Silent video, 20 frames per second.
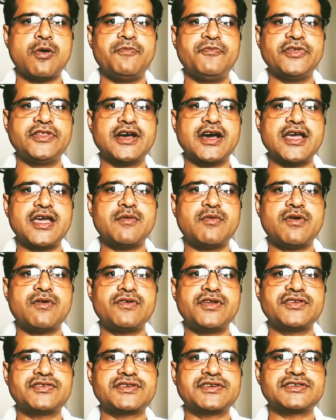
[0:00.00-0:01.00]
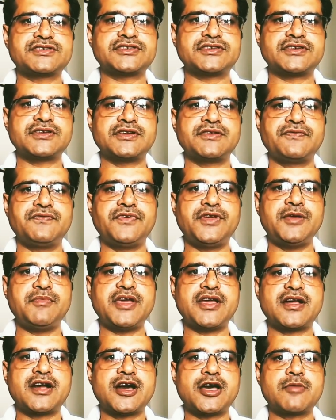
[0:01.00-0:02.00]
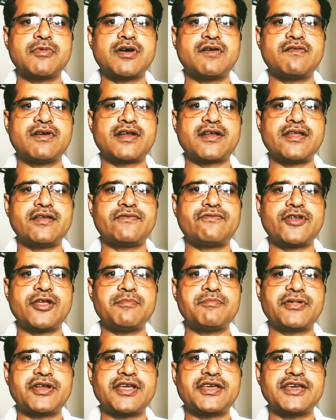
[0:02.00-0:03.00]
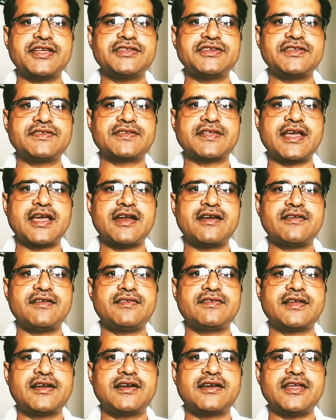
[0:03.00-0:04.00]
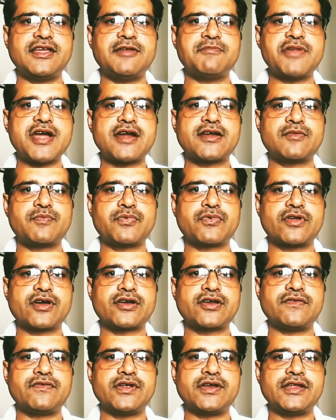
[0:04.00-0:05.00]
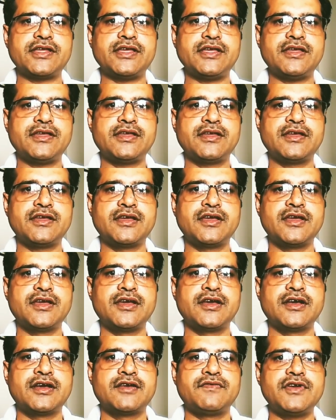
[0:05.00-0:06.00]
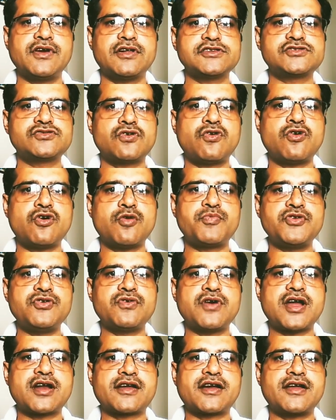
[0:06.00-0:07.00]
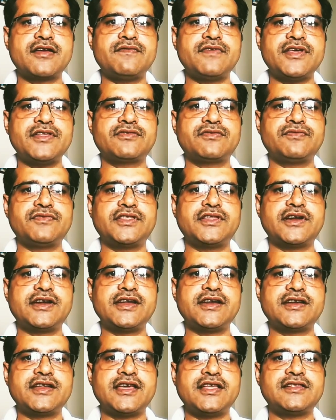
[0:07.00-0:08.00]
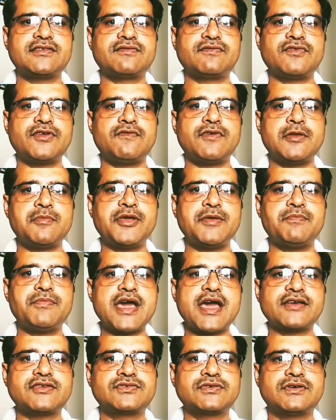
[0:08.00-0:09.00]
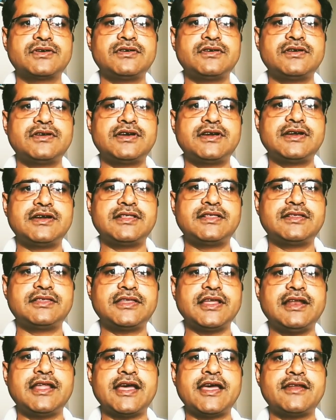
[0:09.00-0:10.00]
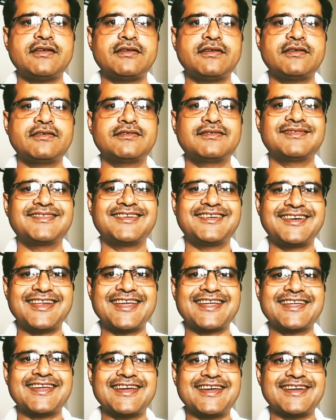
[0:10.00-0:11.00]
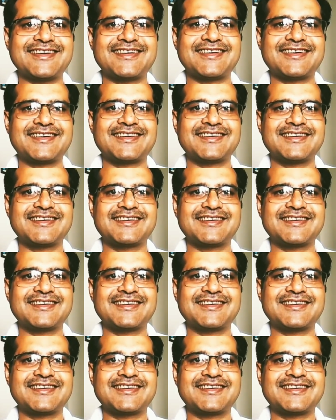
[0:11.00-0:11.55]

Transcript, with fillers: Hope with the above discussion, we may curb our ring frame breakages and result in better productivity. We also hope you are convinced with the details. We will be back soon. Till then, take care.